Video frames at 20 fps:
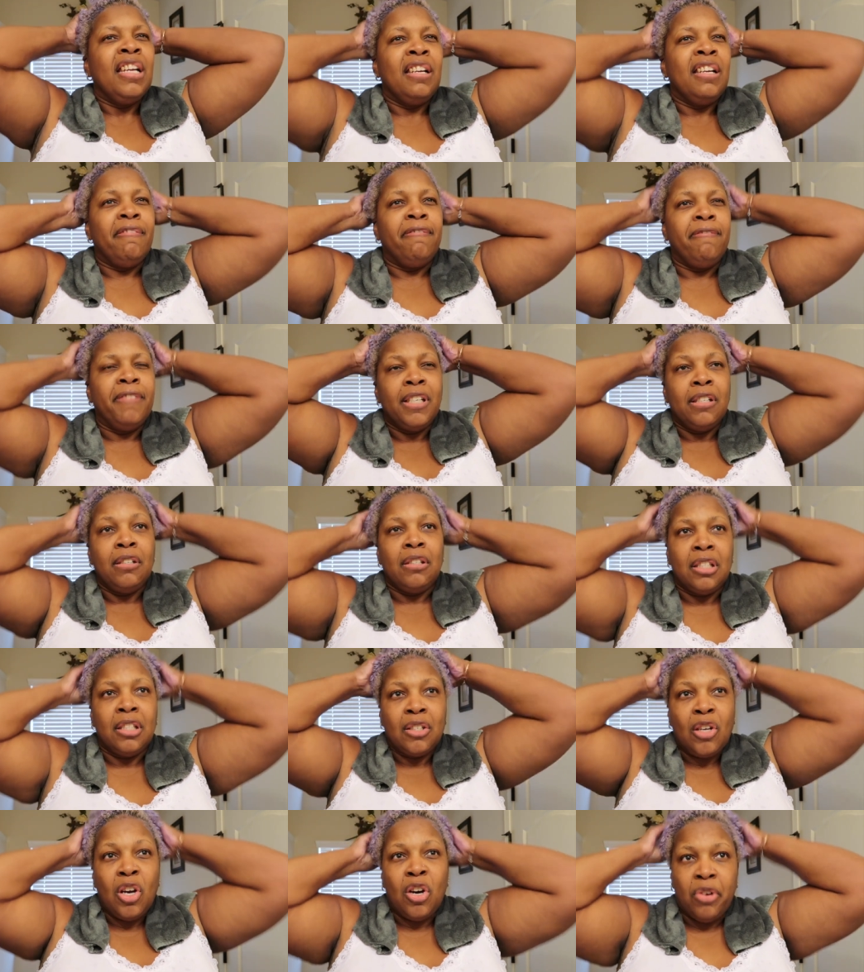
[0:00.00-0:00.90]
It
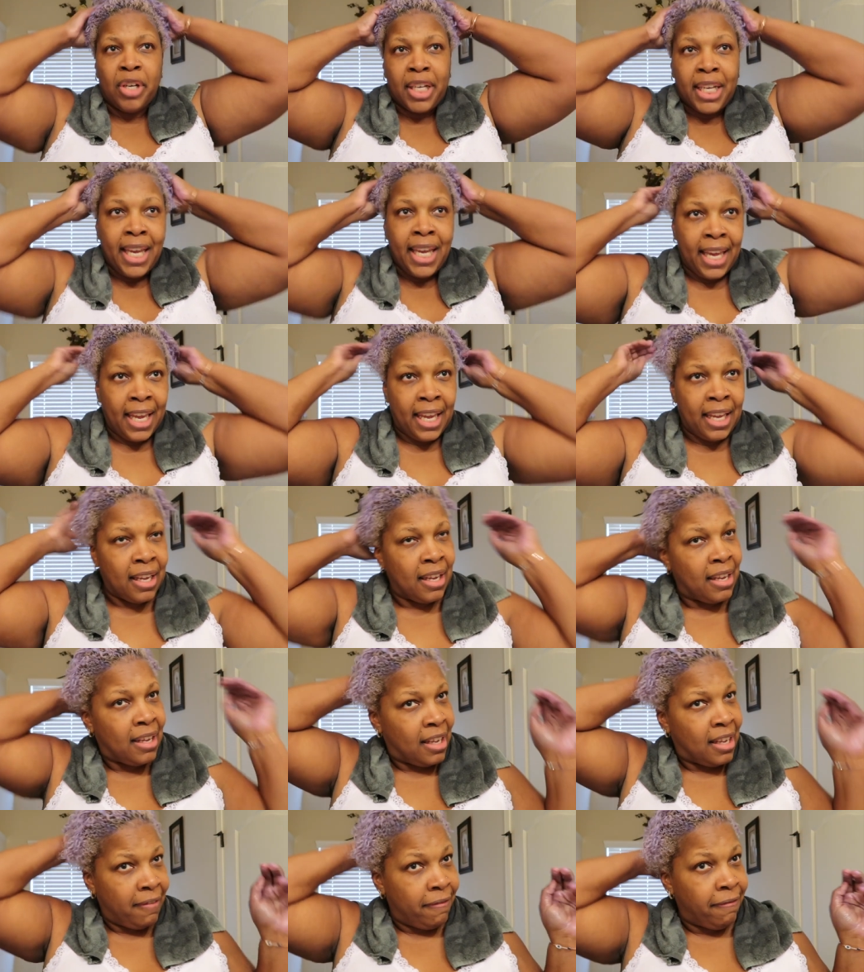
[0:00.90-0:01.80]
feels okay.
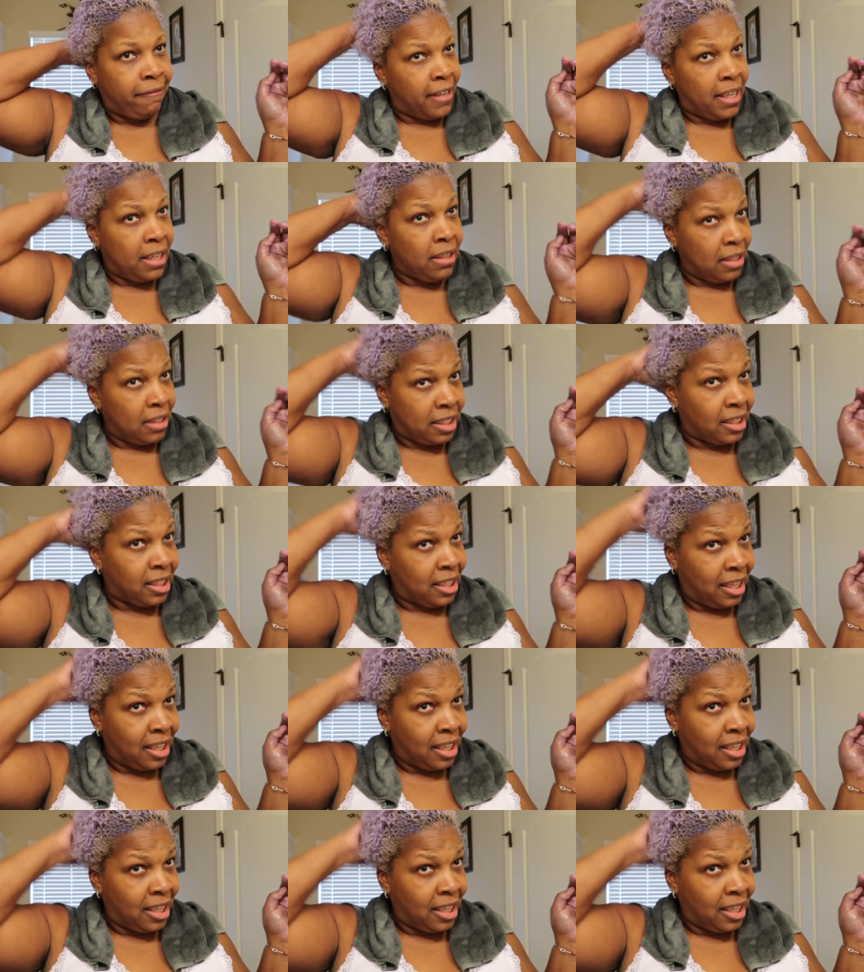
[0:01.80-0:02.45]
It feels